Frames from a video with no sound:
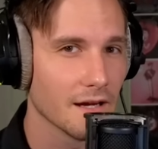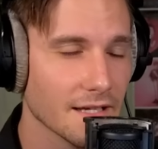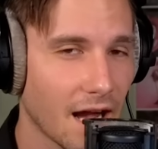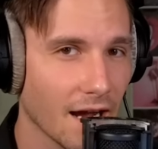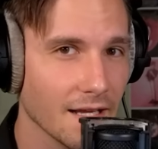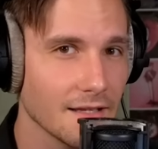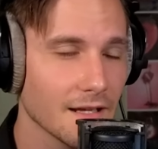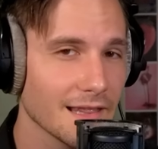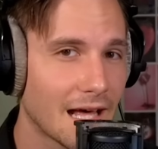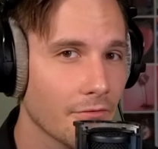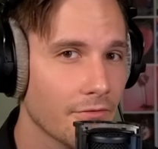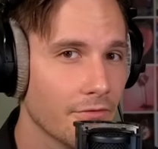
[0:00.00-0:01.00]
kind of
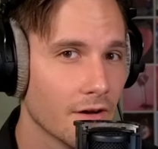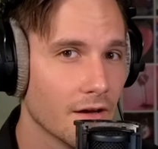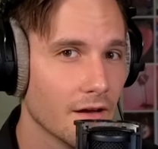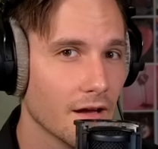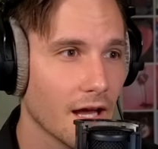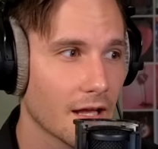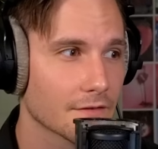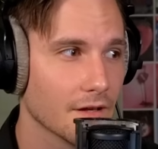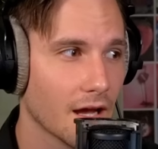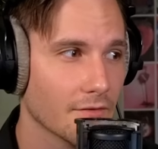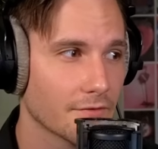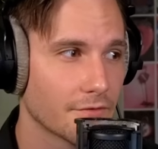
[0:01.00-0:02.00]
love as you
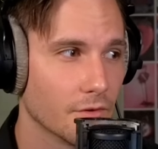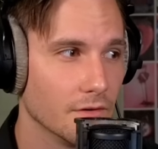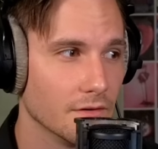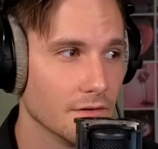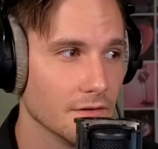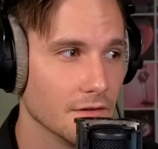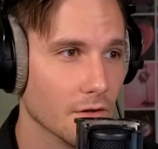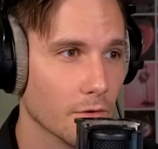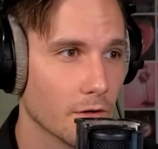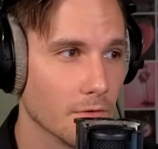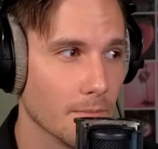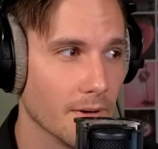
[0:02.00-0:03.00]
have for, you know,
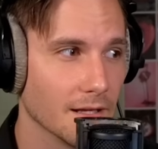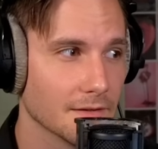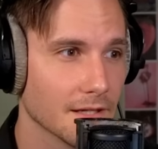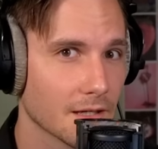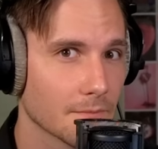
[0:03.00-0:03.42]
a romantic